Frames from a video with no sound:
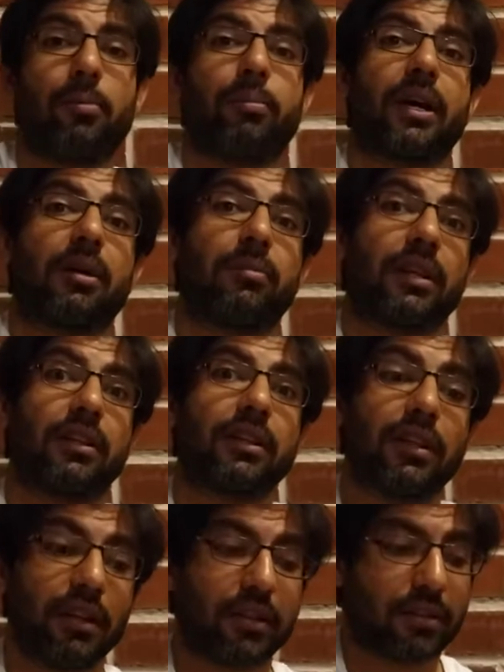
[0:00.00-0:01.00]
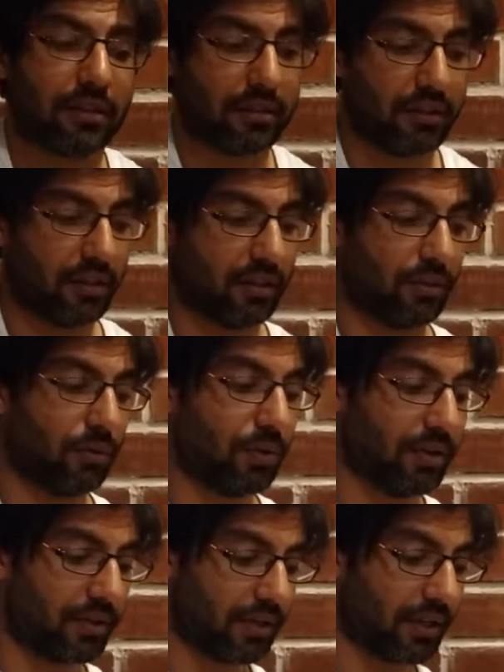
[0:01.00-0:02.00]
pick up another kit, an
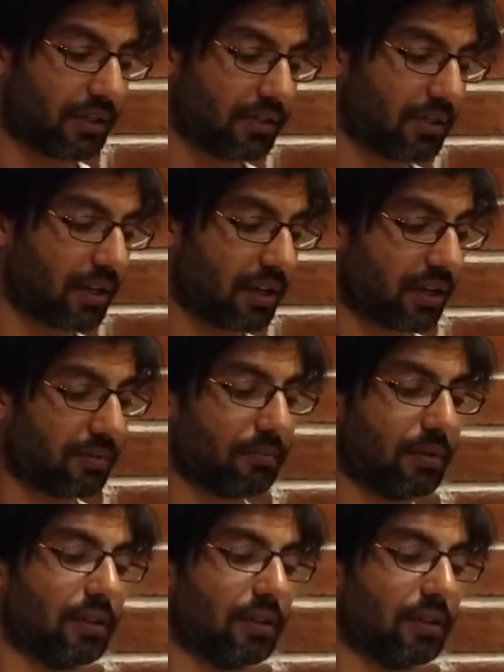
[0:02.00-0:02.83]
older sjcam.